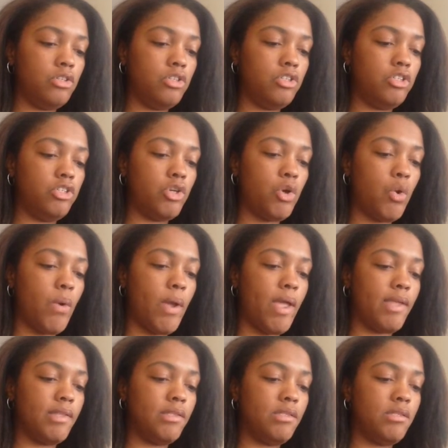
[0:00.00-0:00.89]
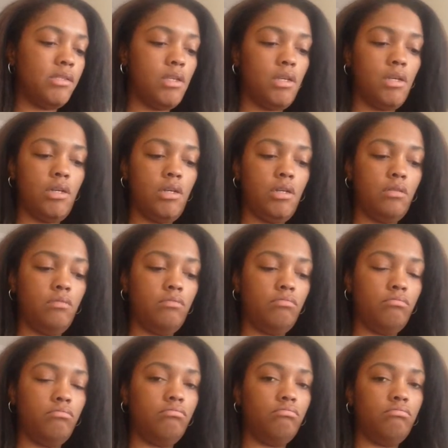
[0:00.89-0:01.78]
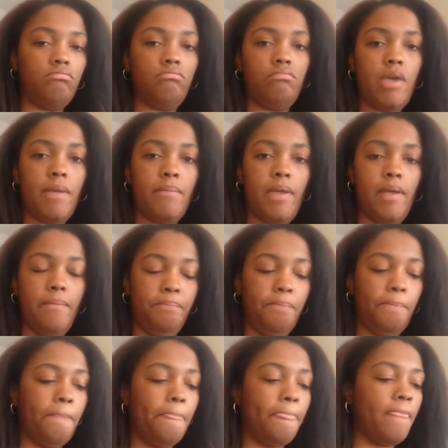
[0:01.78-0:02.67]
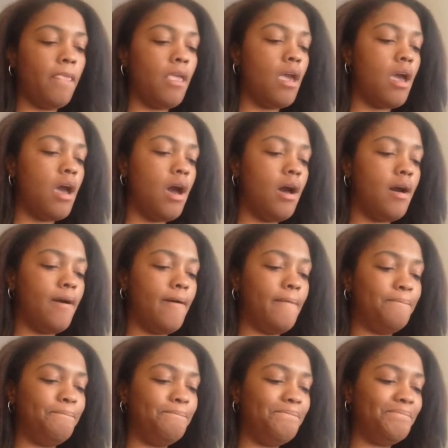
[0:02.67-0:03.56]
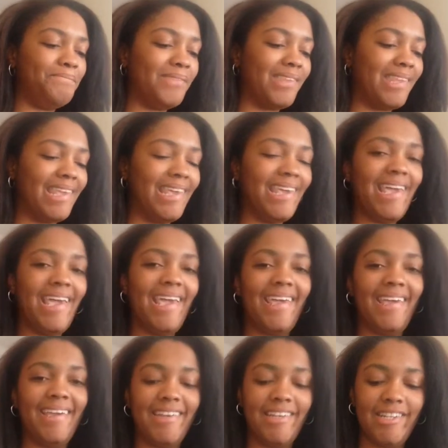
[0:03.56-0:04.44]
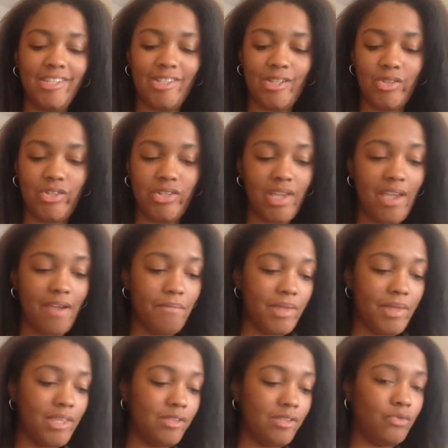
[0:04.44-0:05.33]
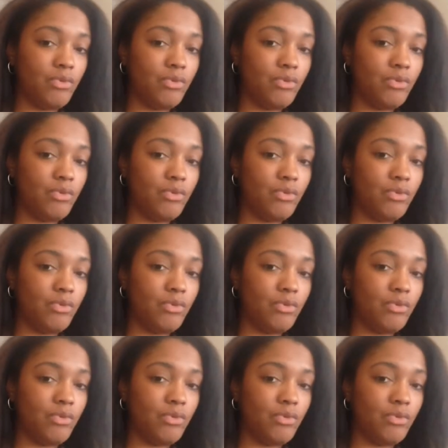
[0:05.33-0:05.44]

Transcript: Johansson, maybe. And so she gave me this